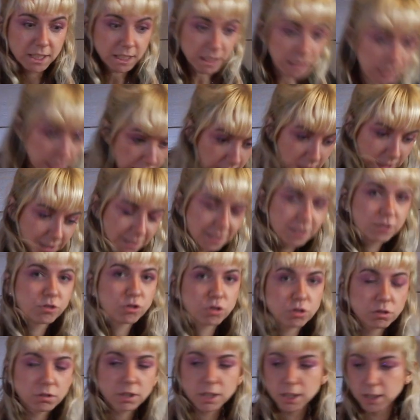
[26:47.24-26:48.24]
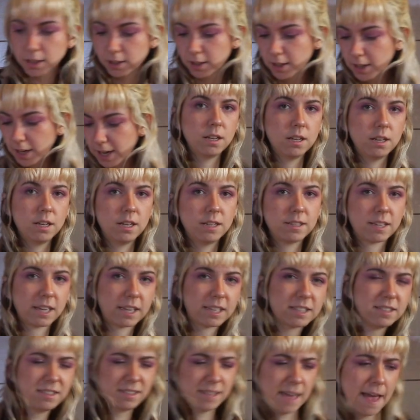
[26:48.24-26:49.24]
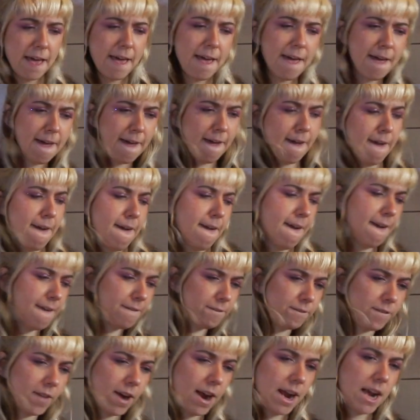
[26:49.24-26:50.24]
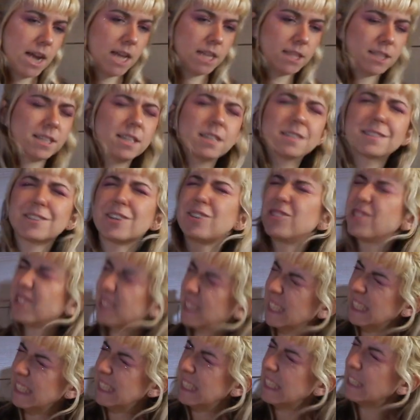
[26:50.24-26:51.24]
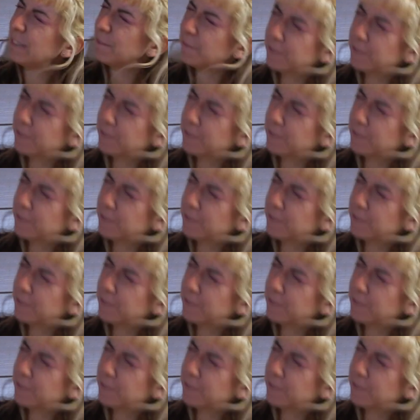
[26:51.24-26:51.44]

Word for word: oh, it's so good. It's like San Francisco, San